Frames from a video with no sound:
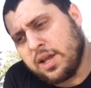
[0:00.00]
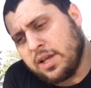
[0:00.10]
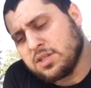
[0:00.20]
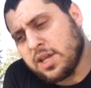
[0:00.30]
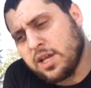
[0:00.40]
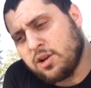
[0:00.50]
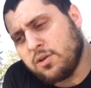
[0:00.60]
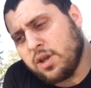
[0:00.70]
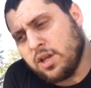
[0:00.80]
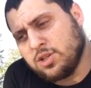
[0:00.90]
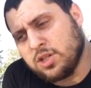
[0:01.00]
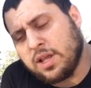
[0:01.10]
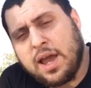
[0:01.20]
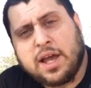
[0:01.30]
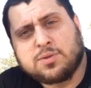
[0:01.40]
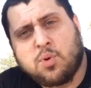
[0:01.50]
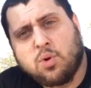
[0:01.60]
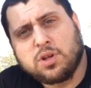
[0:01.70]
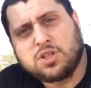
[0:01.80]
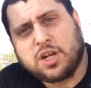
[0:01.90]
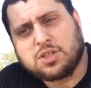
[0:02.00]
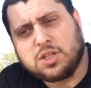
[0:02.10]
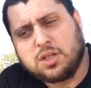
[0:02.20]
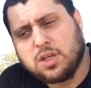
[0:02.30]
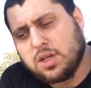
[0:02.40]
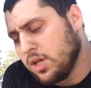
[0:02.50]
and a standard engine that has port injection